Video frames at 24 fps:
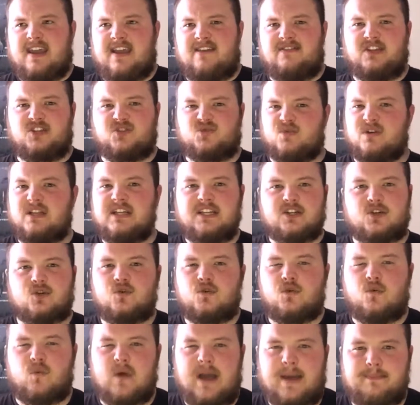they have these really
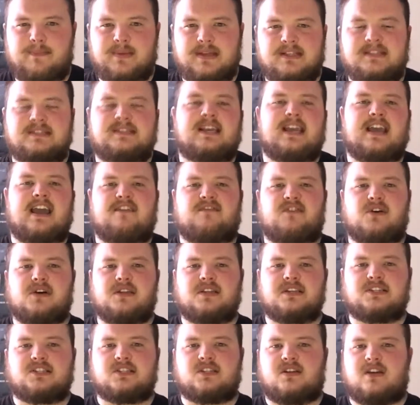cool weapons. They have
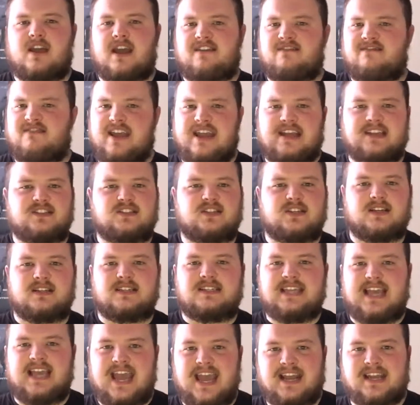all this advanced
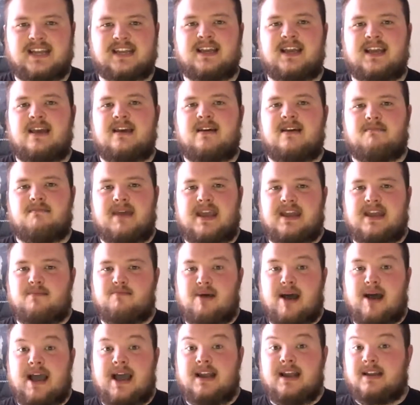tech
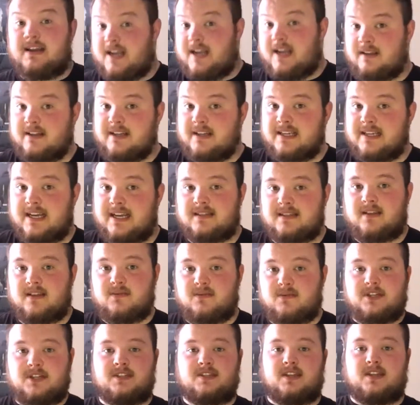made by Nikola Tesla,
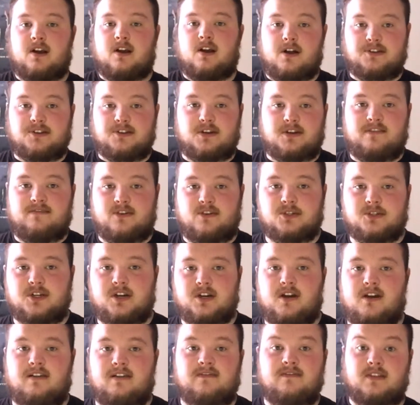which is an alternate version
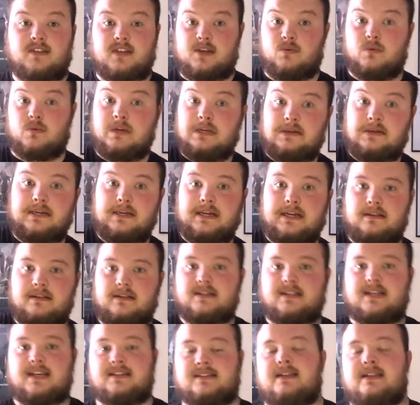of the real Nikola
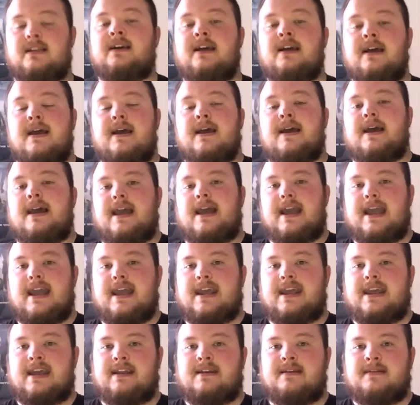Tesla.
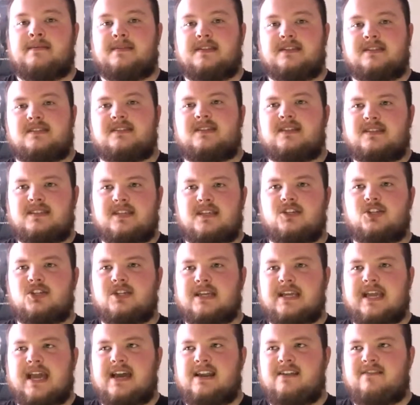And this is essentially
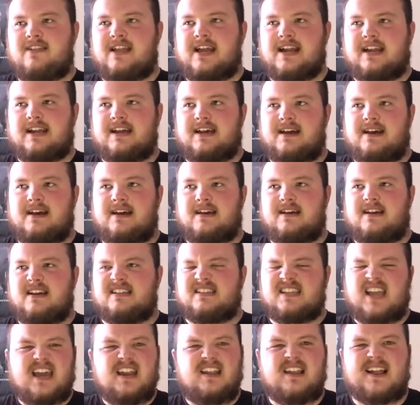kind of like it's
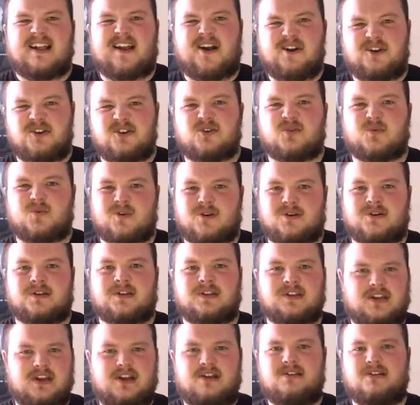kind of like Underworld,
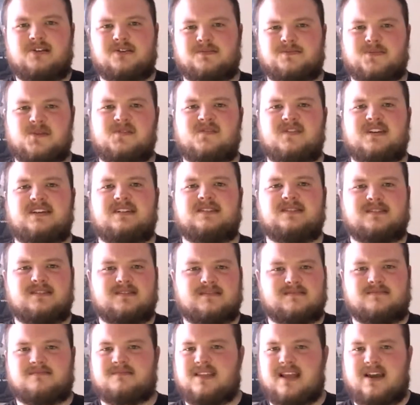you know, those
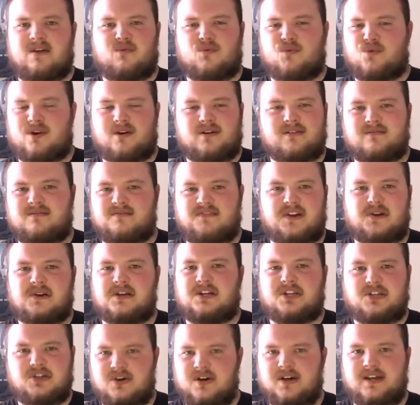movies that weren't very
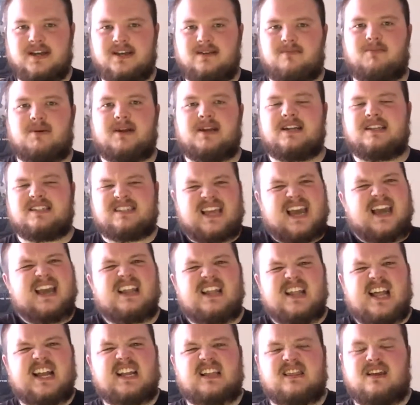good, but it's kind of
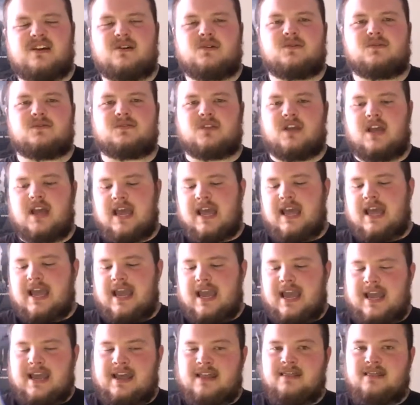like those.
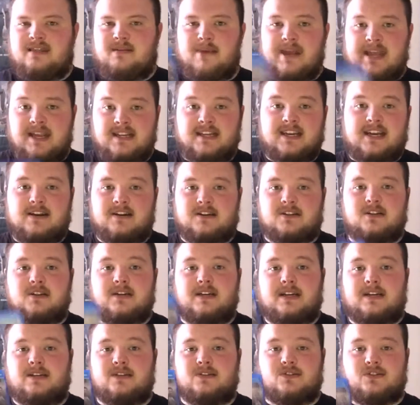And the main character
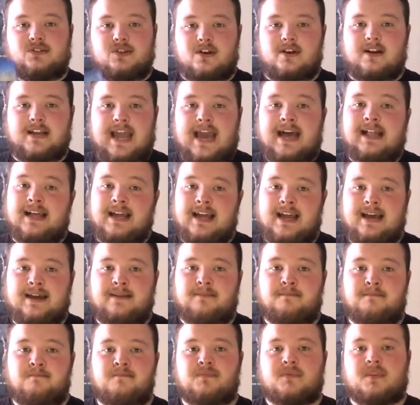is Sir Galahad.
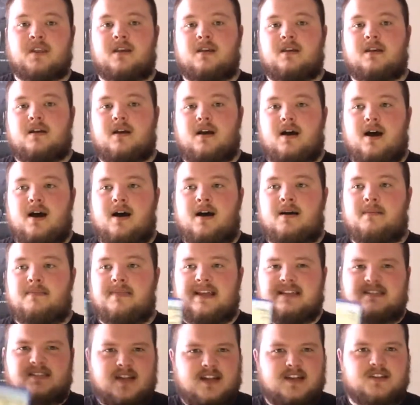
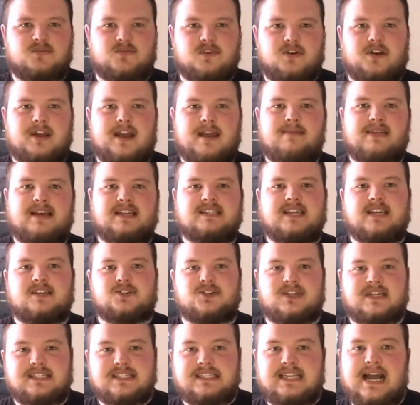That's not his real name, that's
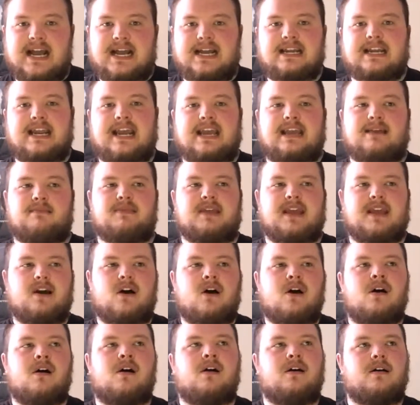actually his knight name.
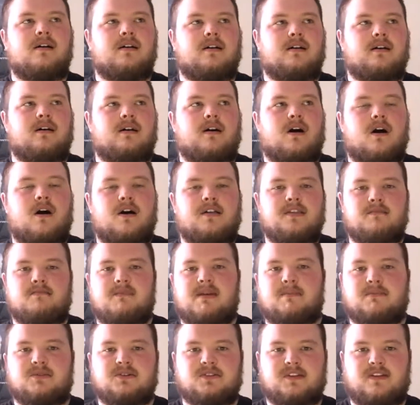All the
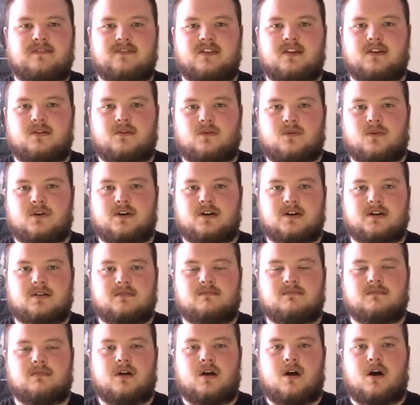members of the Order
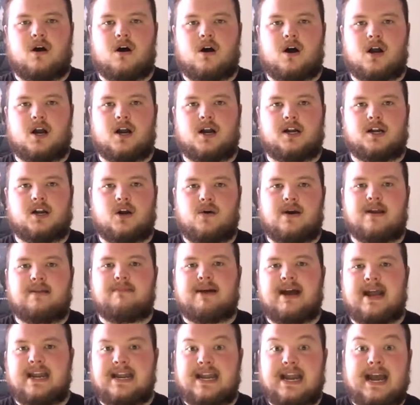are going
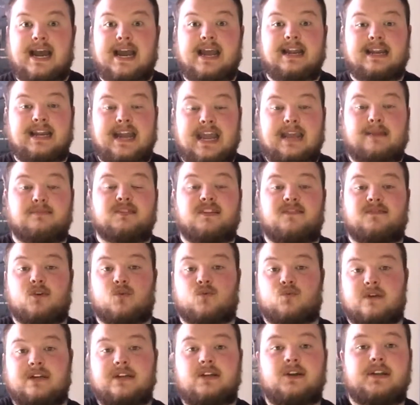by names of the
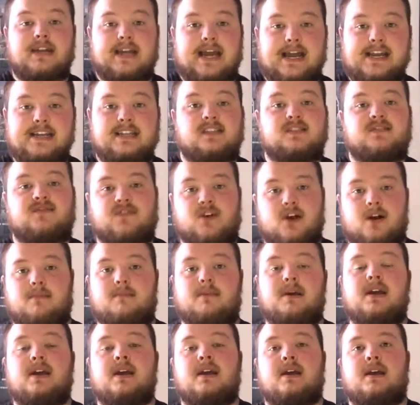real knights from
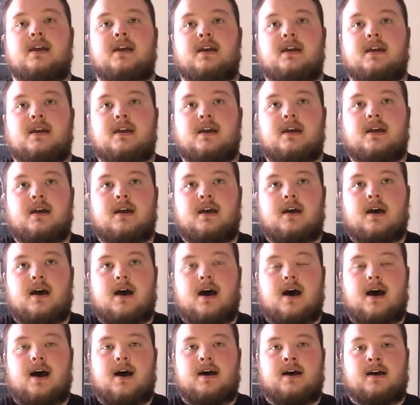
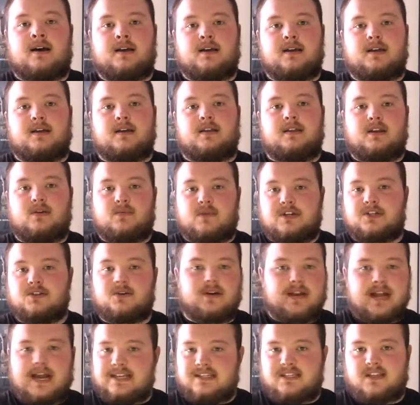the original
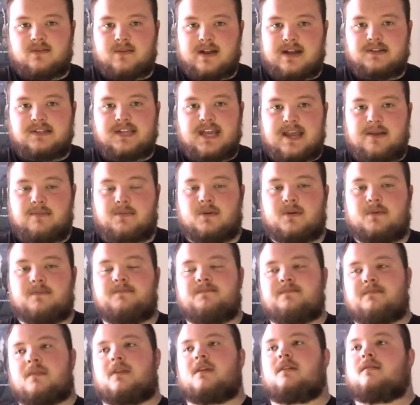Knights of the Round Table.
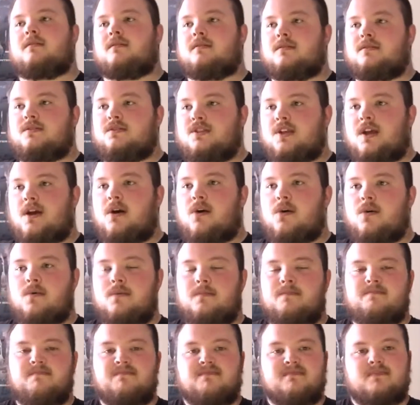So
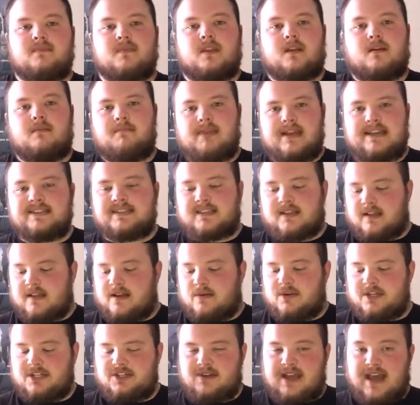basically
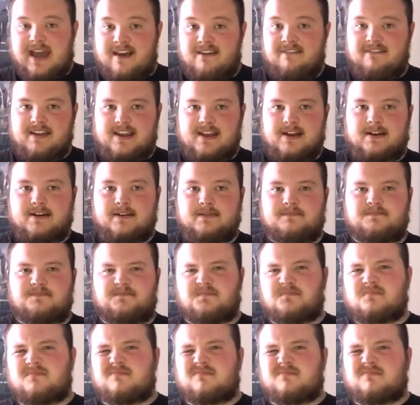what you have here,